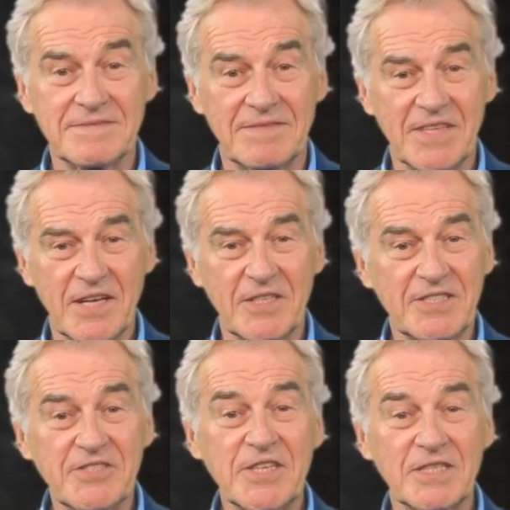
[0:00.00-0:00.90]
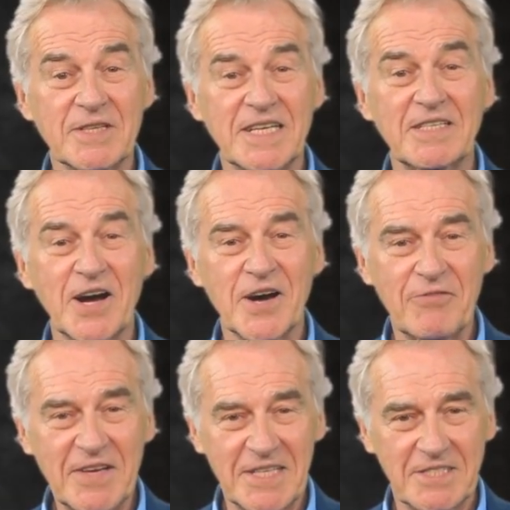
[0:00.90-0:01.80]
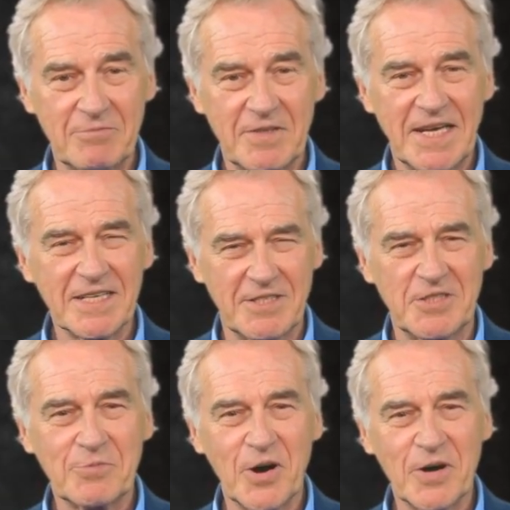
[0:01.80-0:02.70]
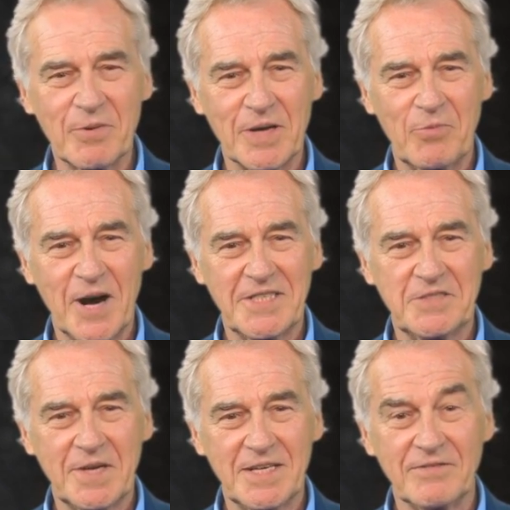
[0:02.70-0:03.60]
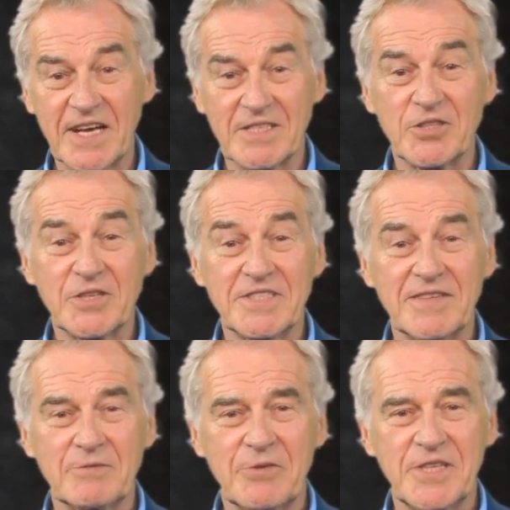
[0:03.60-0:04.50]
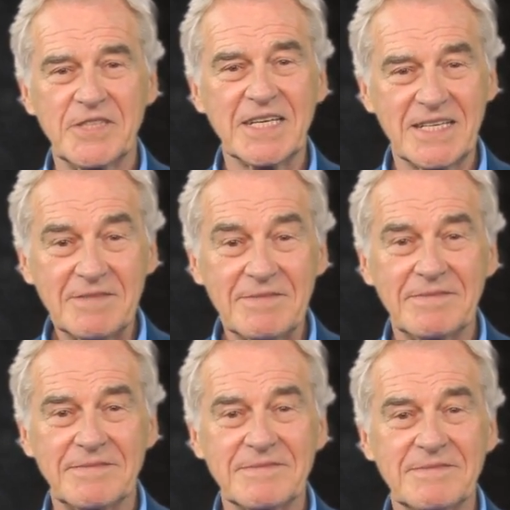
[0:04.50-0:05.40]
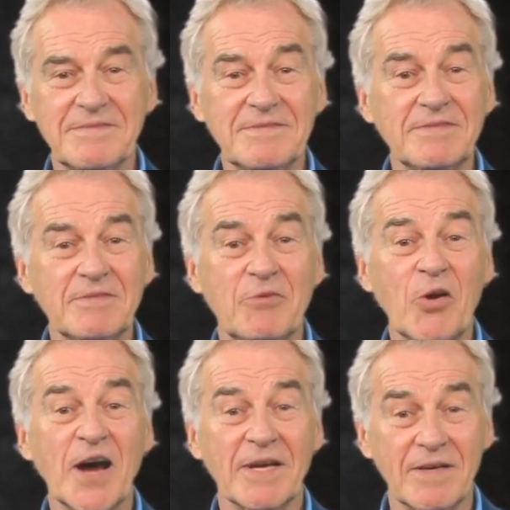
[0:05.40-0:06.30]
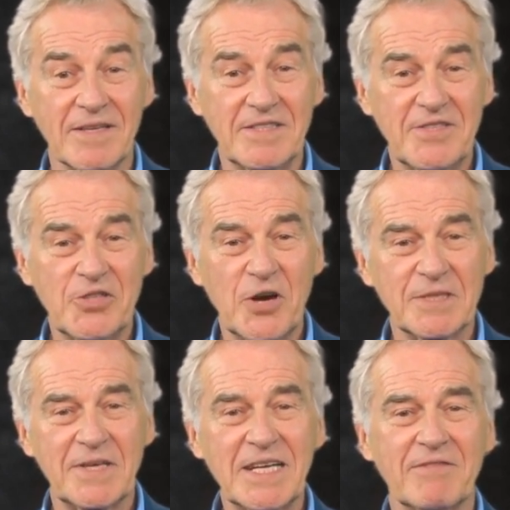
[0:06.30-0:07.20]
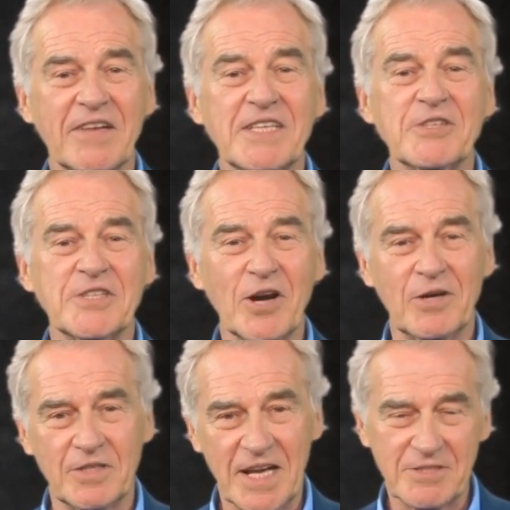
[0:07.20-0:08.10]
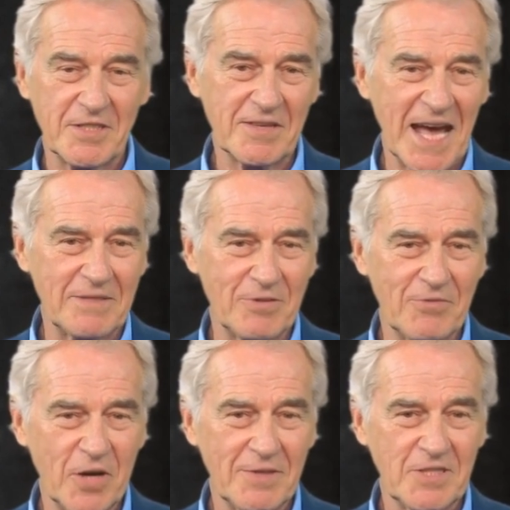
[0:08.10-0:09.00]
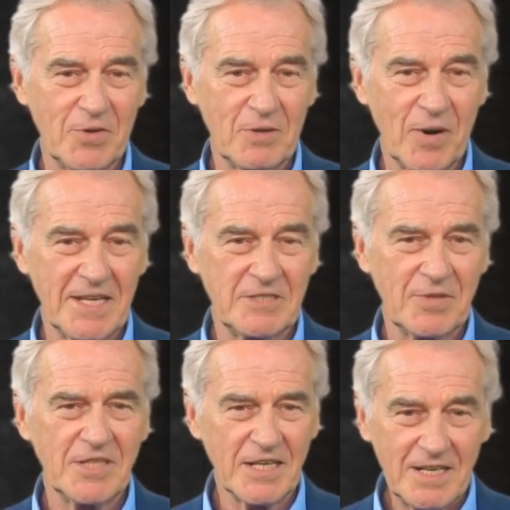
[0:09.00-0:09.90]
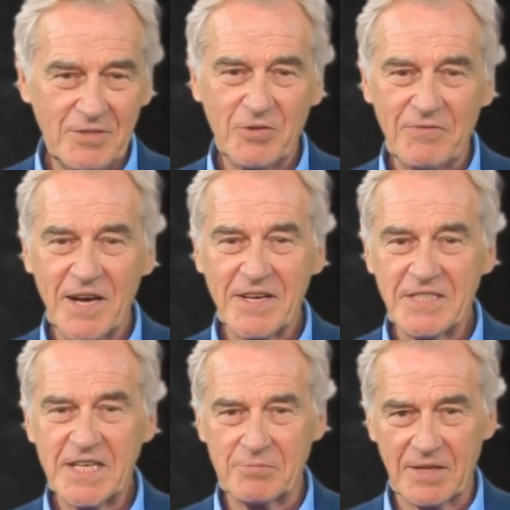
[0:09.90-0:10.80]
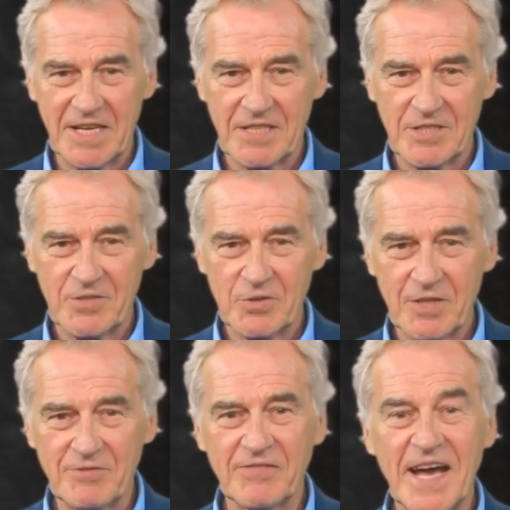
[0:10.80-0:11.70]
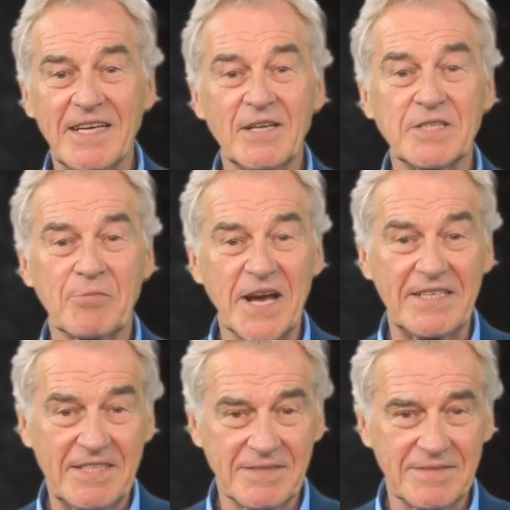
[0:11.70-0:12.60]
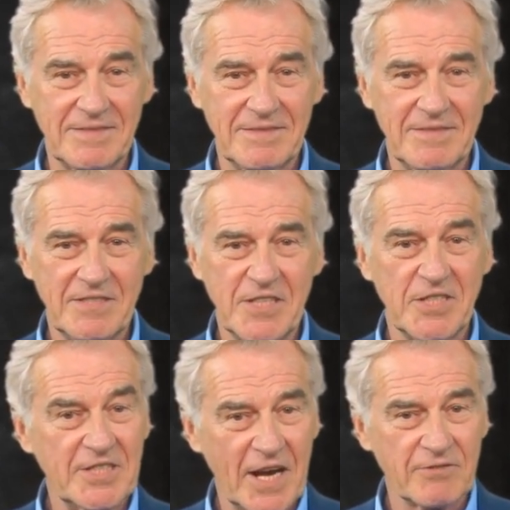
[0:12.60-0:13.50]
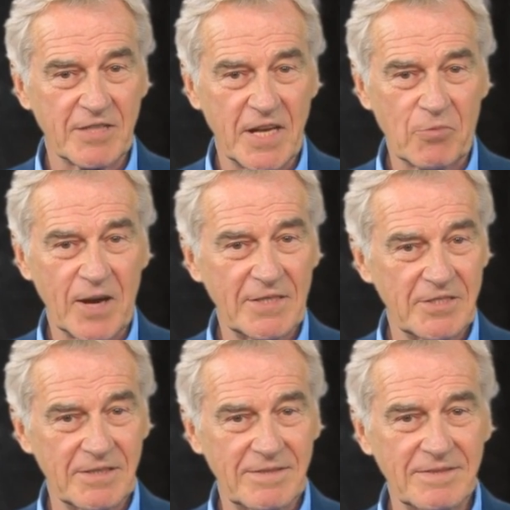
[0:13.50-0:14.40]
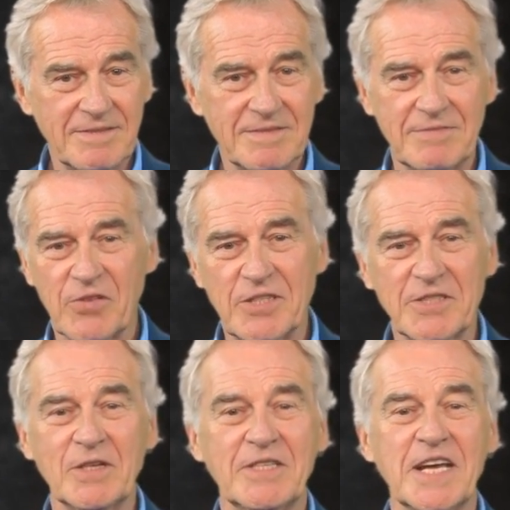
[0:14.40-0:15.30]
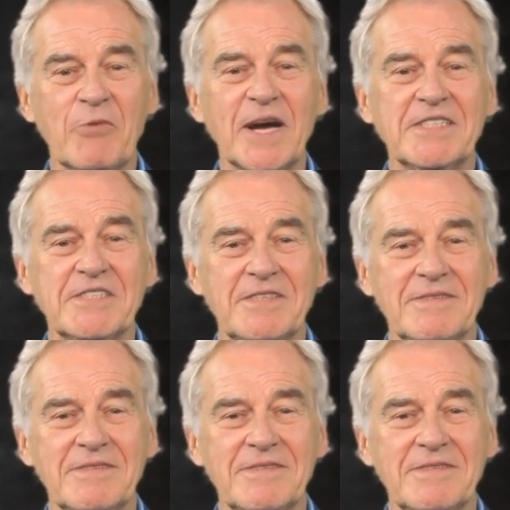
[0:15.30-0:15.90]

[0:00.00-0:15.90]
Here are 3 unique offerings that big and small wet wipes manufacturers have appreciated. 1. DROID manufactures all types of high-performance wet wipes machines for various applications you can find on the market, such as healthcare wipes, personal care wipes,